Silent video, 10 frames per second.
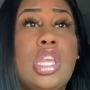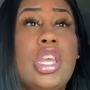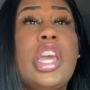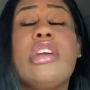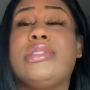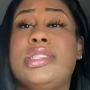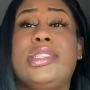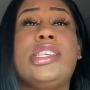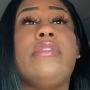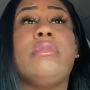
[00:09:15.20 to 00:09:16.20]
years and
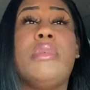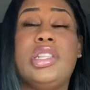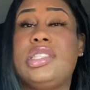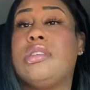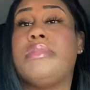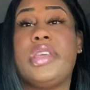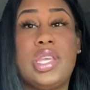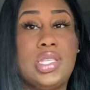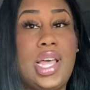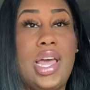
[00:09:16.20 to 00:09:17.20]
7 months to be
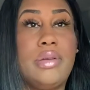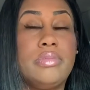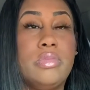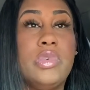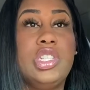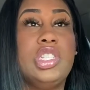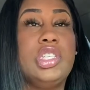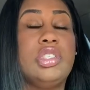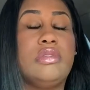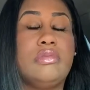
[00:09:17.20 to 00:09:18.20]
exact. We
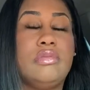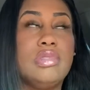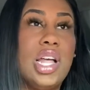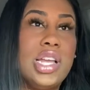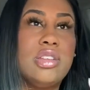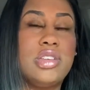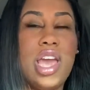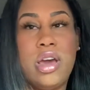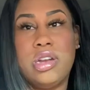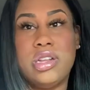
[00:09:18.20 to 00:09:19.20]
just like
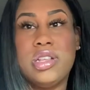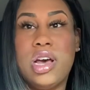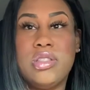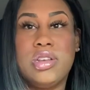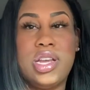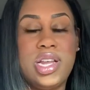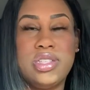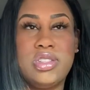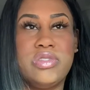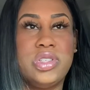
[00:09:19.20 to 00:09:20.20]
counted it the other day.
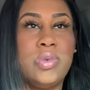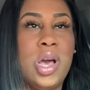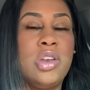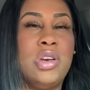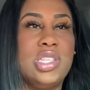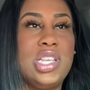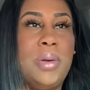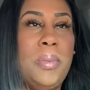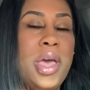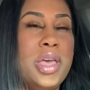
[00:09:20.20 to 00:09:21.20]
That's the only reason why I know at the
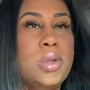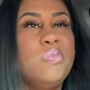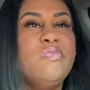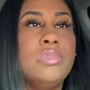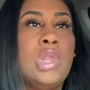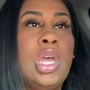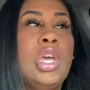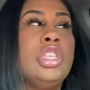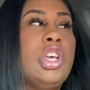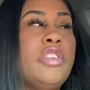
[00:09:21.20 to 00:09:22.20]
top of my head.
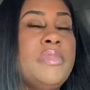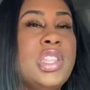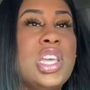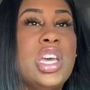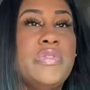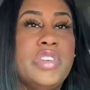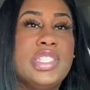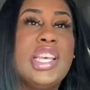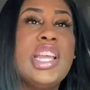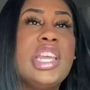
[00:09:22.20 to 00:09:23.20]
So we've been together for
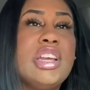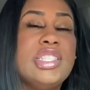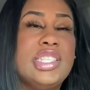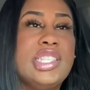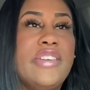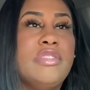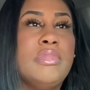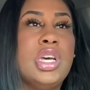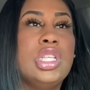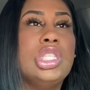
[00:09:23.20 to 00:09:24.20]
10 years and 7
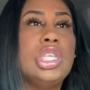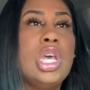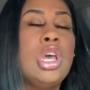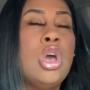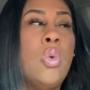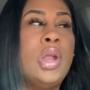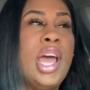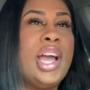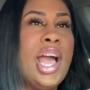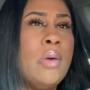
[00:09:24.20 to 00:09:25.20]
months. When
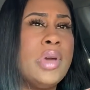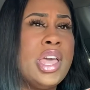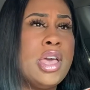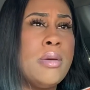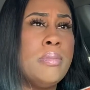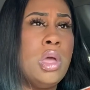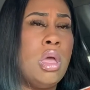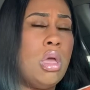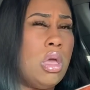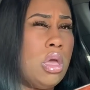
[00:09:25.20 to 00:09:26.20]
I got with him,
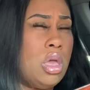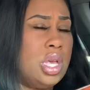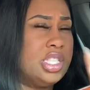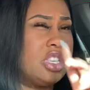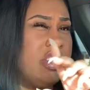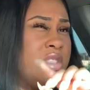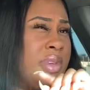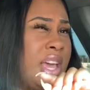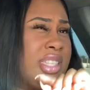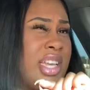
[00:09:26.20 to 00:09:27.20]
excuse me
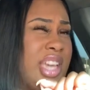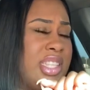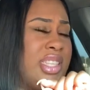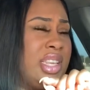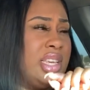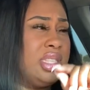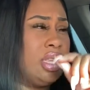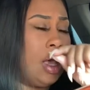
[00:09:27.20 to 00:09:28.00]
guys, I gotta sneeze.